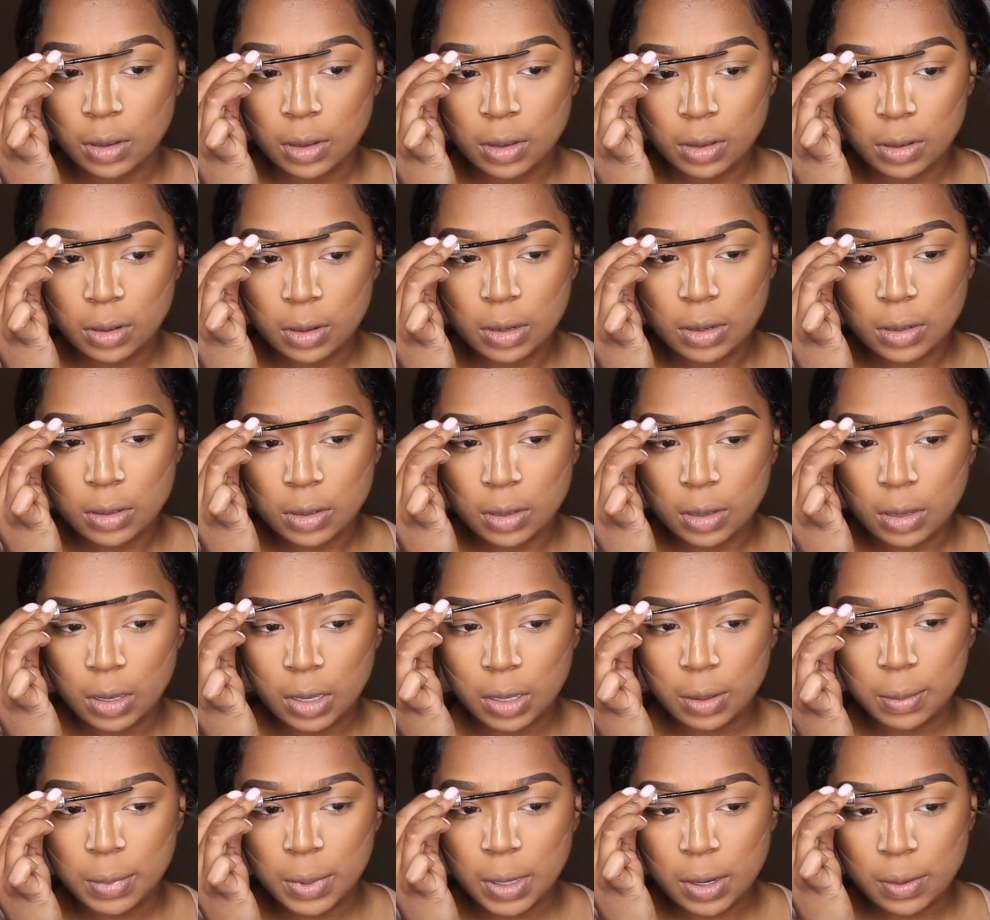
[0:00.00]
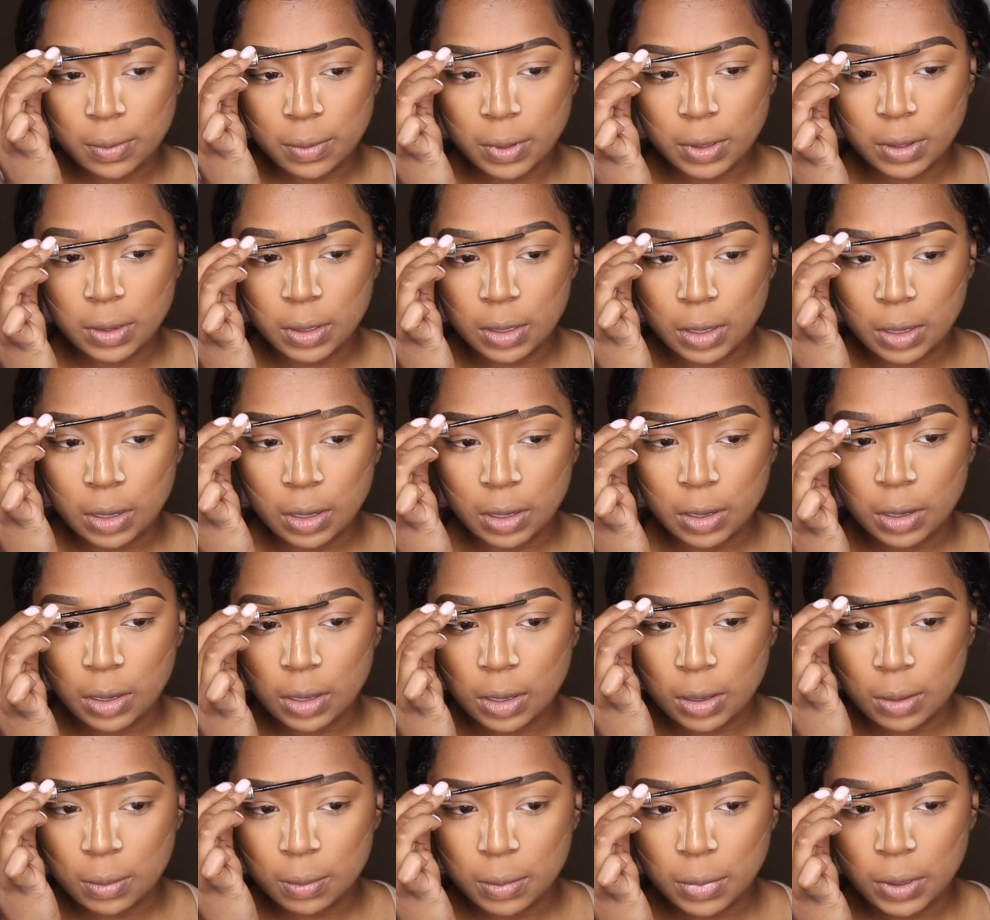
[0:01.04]
and just keep everything
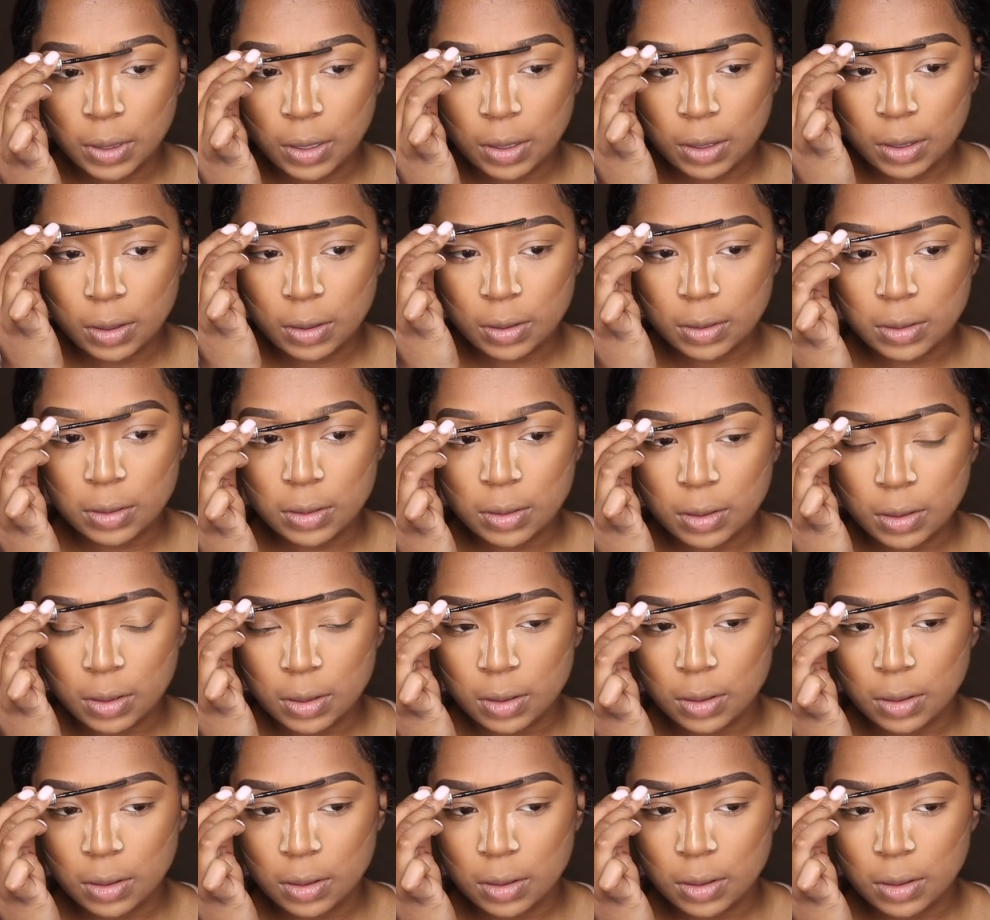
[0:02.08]
in place.